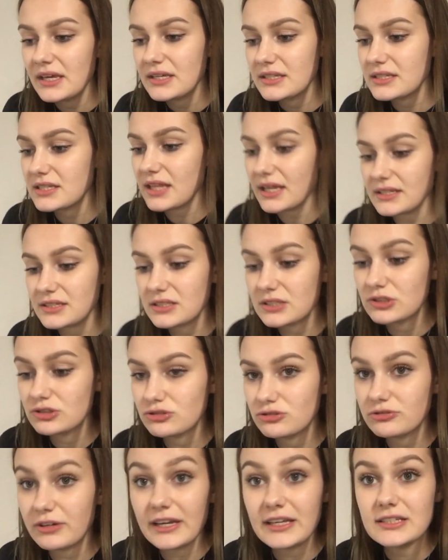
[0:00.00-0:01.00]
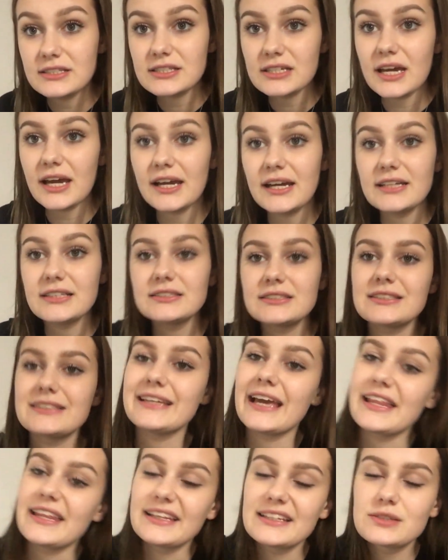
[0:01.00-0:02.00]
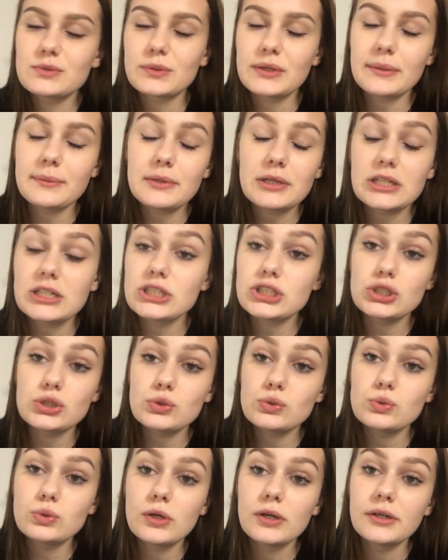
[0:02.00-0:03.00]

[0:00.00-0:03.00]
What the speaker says: so that's great. And yeah, that's what I'm going to do.